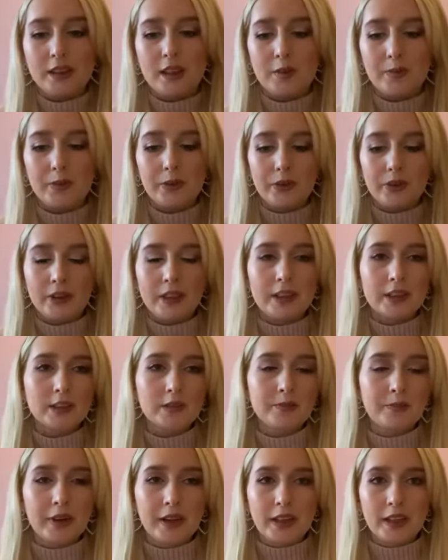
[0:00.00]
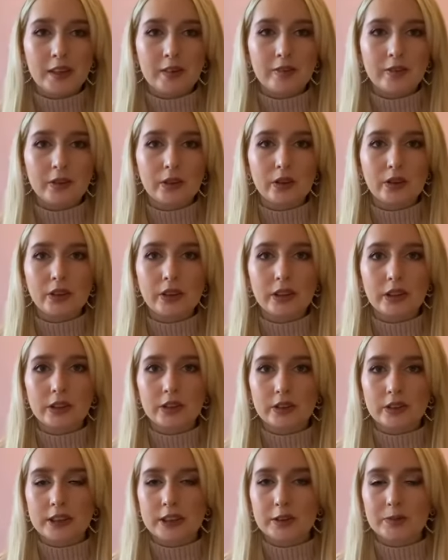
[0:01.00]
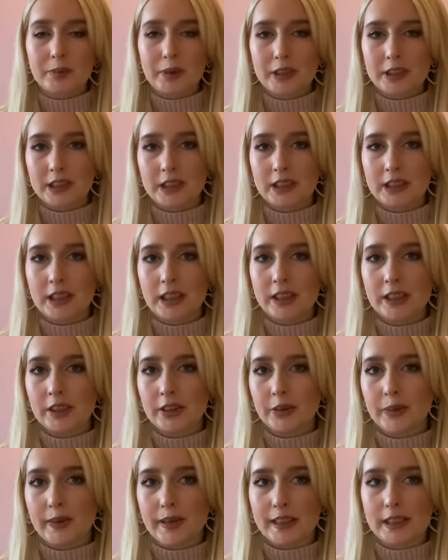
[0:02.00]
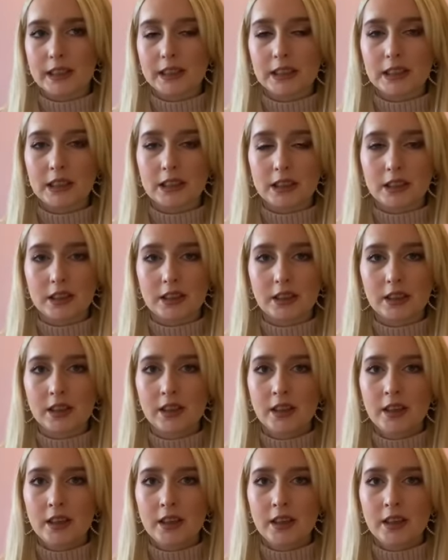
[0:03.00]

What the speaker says: I bought this mainly for the Christmas and New Year season,